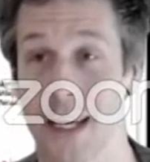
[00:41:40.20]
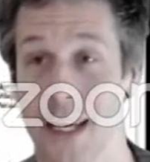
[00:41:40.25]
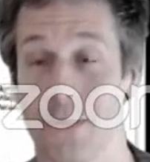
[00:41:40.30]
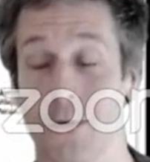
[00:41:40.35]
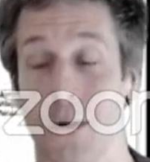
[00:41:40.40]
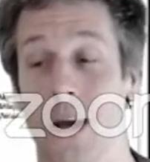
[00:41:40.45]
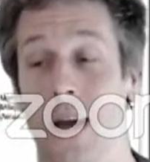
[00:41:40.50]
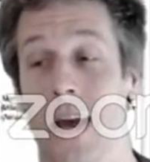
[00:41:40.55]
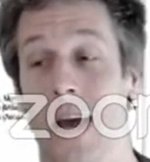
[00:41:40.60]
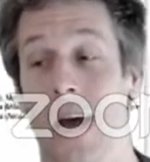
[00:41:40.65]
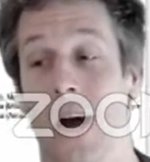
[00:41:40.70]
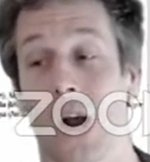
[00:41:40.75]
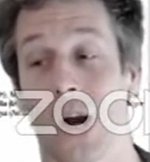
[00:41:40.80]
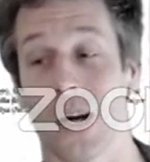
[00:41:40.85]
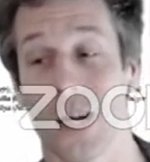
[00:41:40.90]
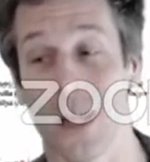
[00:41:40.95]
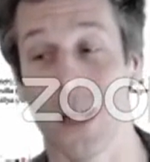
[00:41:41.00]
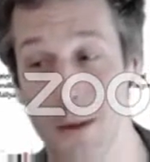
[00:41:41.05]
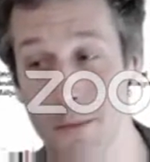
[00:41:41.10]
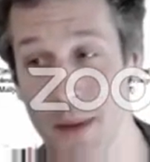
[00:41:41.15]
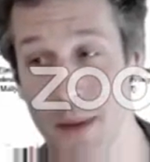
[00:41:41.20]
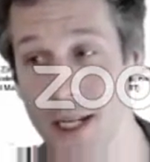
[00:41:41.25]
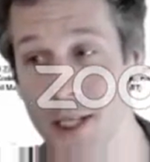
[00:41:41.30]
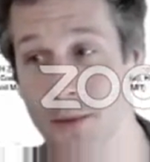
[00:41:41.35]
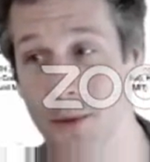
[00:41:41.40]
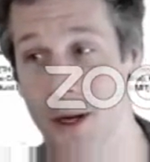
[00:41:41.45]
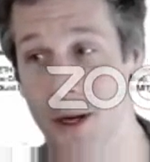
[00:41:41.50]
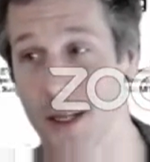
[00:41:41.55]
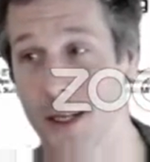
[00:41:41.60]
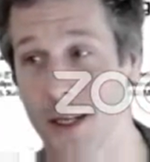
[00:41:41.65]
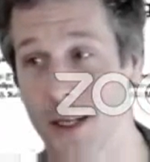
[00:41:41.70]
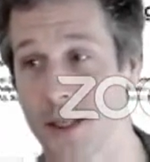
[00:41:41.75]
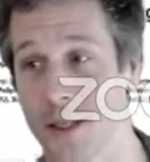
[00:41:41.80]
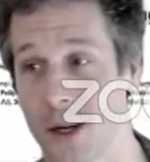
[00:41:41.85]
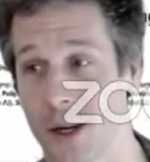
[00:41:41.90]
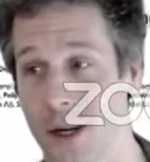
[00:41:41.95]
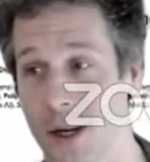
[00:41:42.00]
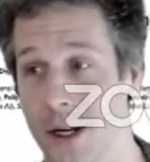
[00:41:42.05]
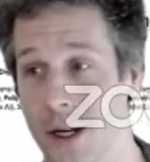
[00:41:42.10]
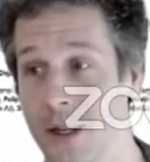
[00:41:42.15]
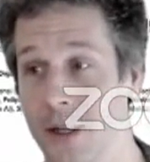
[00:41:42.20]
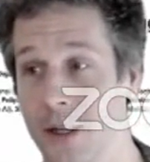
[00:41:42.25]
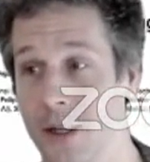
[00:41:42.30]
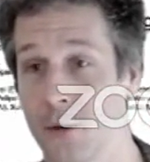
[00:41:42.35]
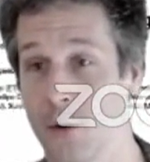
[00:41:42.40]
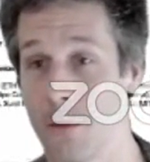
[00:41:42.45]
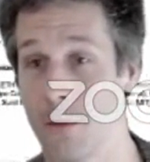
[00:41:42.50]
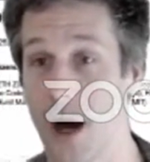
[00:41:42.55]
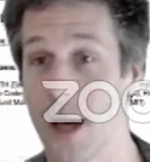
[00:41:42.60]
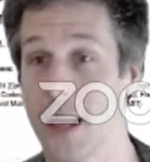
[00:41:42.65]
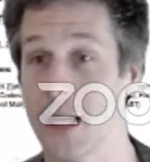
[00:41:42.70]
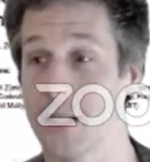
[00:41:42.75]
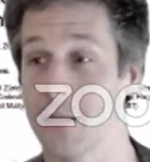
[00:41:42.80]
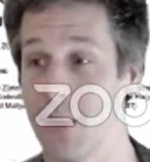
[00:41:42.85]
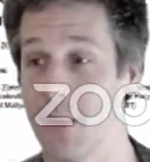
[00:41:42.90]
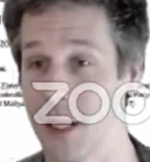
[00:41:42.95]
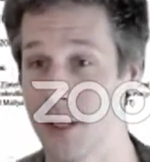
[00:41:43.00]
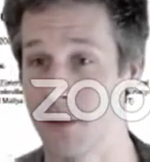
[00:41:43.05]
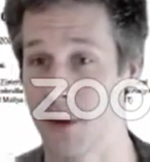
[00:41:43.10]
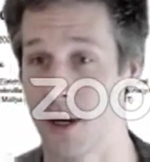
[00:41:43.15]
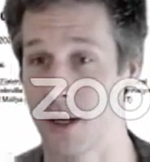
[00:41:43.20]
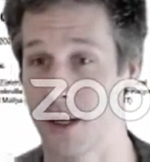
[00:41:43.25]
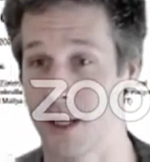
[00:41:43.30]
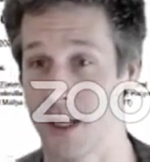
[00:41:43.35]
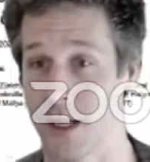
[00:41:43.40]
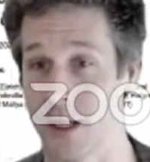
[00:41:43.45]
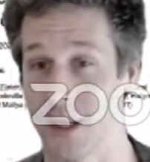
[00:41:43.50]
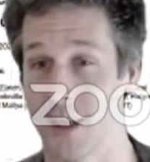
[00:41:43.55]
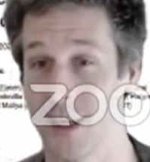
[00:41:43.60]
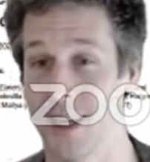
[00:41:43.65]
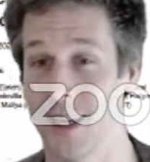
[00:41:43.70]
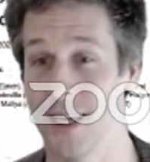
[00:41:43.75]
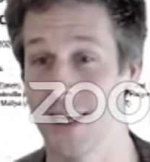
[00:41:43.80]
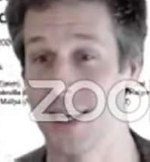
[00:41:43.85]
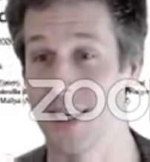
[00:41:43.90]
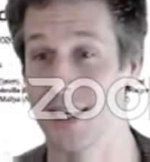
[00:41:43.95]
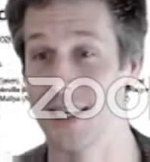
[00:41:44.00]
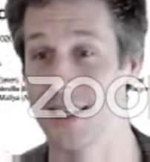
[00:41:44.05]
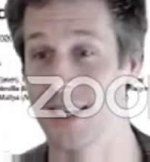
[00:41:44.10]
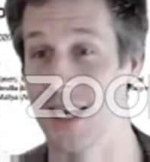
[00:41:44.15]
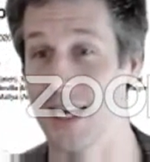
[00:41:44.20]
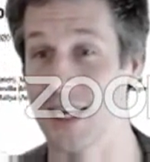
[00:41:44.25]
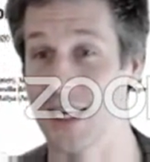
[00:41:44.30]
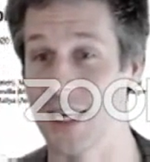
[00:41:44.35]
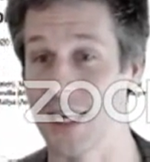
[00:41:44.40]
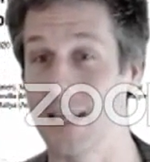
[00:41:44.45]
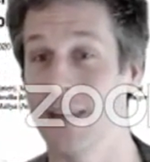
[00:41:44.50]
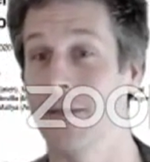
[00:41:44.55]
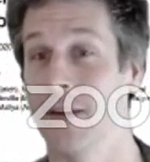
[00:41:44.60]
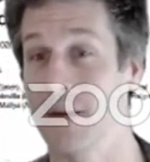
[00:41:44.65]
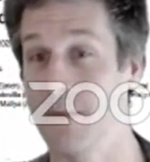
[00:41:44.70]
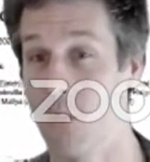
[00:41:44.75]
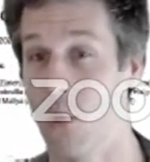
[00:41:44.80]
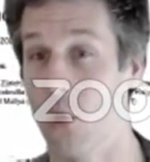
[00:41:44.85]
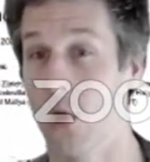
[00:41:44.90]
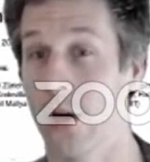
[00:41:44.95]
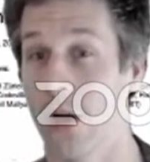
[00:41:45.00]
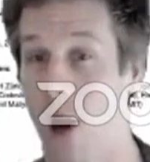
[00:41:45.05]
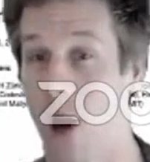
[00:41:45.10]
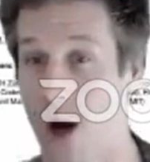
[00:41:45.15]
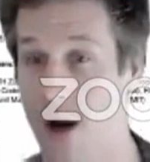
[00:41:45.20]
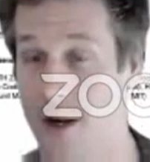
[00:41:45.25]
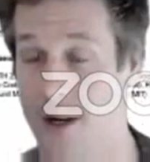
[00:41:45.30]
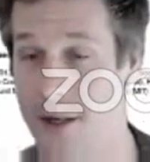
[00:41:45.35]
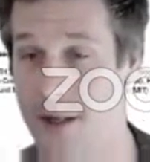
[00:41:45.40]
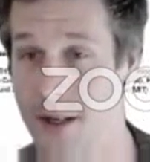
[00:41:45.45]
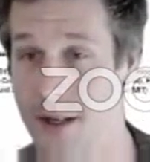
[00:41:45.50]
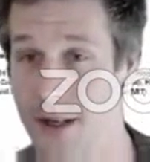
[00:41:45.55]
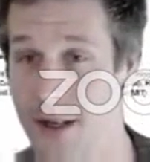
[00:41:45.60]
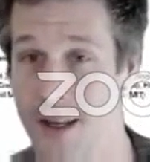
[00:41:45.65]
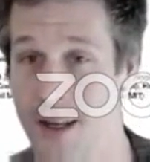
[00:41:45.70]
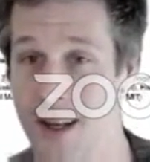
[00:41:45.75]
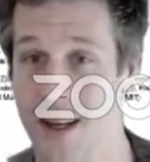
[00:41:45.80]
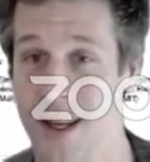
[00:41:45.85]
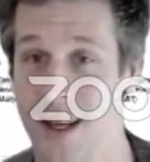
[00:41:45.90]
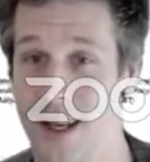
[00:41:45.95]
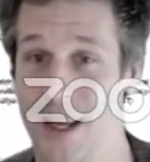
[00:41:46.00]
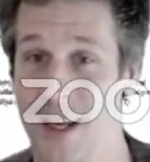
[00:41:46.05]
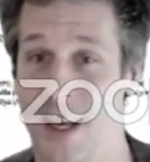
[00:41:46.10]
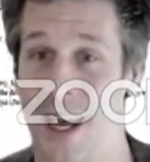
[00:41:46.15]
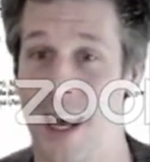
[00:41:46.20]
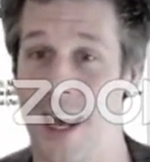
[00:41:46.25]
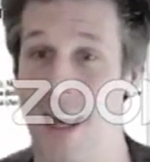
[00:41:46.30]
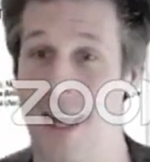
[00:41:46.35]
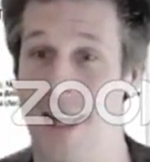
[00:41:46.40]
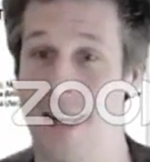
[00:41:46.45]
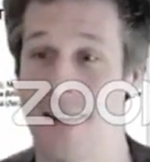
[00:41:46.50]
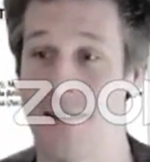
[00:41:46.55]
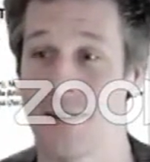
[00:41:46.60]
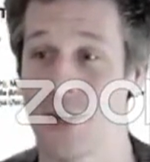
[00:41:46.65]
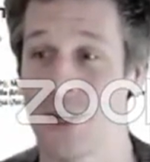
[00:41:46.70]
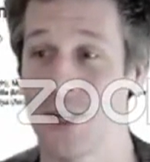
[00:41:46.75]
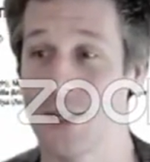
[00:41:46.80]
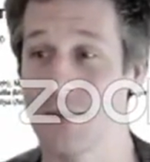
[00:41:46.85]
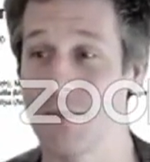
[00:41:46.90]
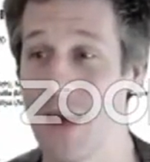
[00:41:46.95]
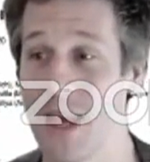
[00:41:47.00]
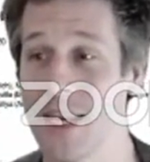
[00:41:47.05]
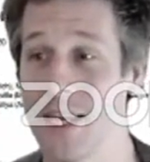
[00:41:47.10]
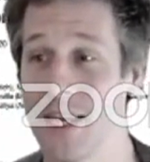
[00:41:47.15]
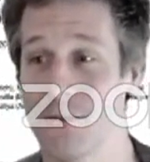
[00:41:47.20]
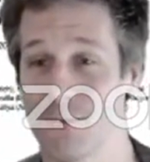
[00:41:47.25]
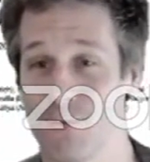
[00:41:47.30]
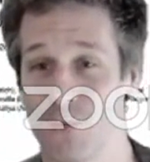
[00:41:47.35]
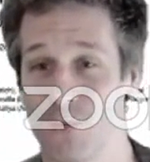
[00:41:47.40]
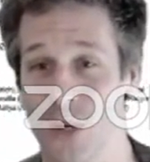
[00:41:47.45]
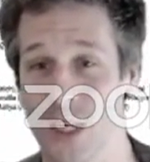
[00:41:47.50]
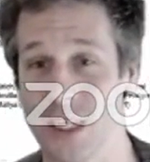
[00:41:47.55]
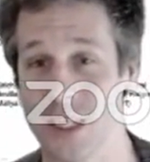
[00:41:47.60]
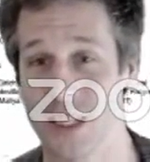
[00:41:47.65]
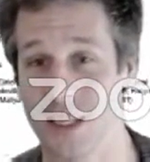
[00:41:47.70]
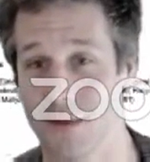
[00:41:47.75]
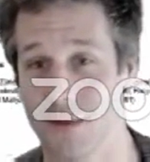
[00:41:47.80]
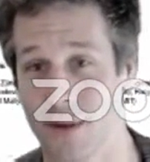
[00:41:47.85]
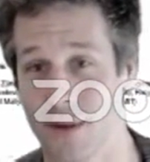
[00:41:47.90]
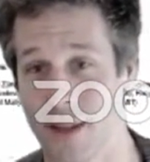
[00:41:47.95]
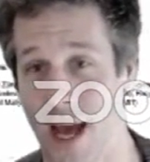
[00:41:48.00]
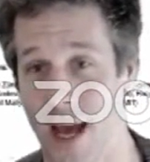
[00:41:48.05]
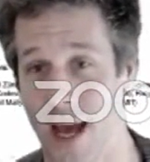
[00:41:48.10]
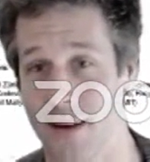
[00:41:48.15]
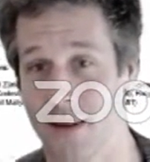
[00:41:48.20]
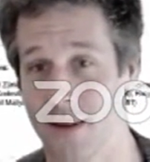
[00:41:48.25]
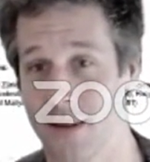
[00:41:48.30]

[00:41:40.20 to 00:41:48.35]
if RL benchmarking is hard, robotics benchmarking is like even more hard, and there's many reasons for that.